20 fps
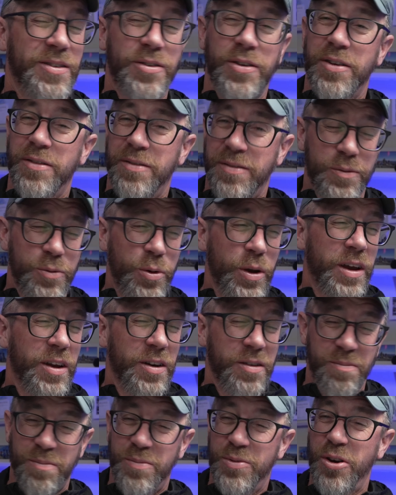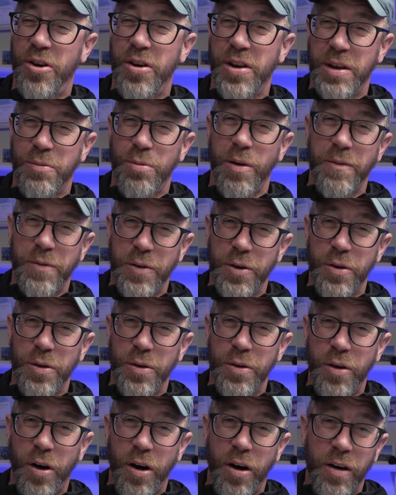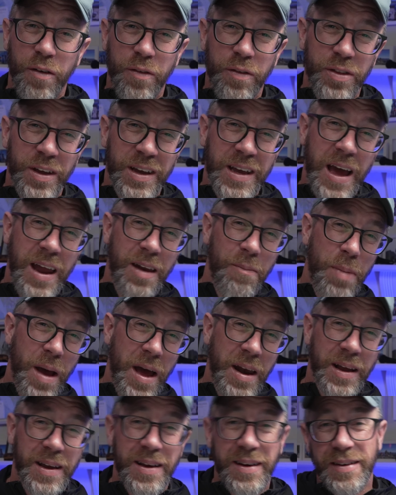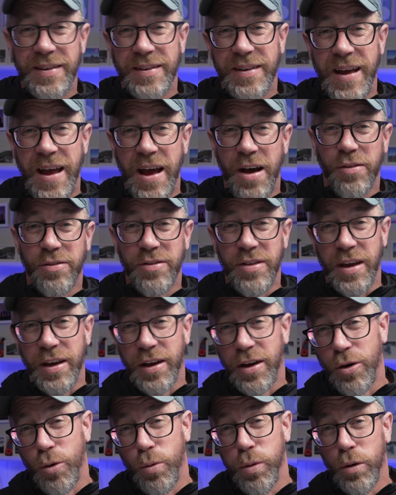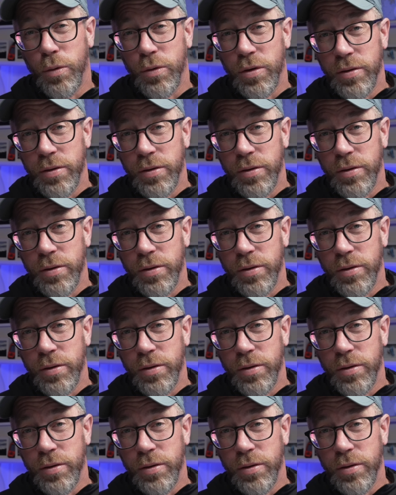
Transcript: and dirty review of the KATABATIC Alsek Quilt.